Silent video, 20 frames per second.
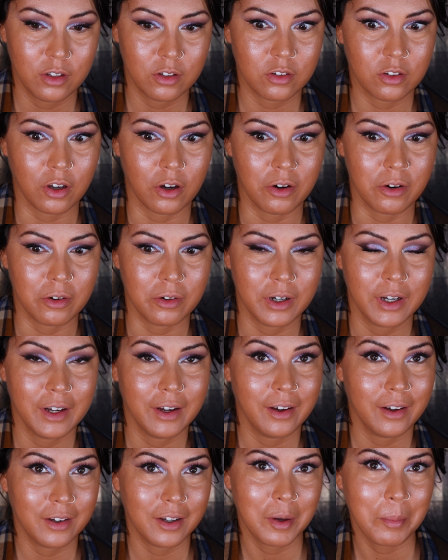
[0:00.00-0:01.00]
So
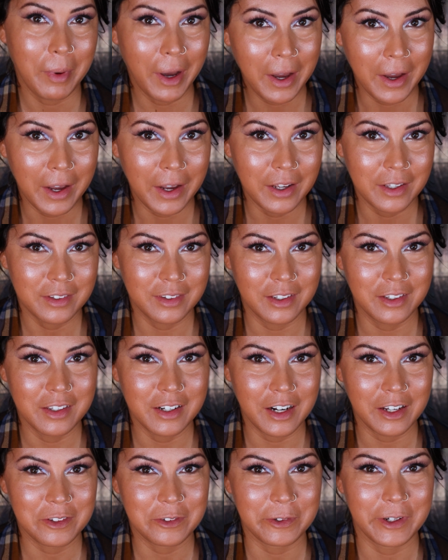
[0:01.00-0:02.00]
bye, see you in
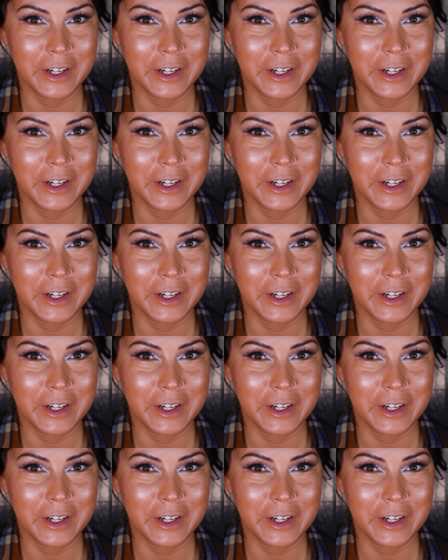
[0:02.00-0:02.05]
the next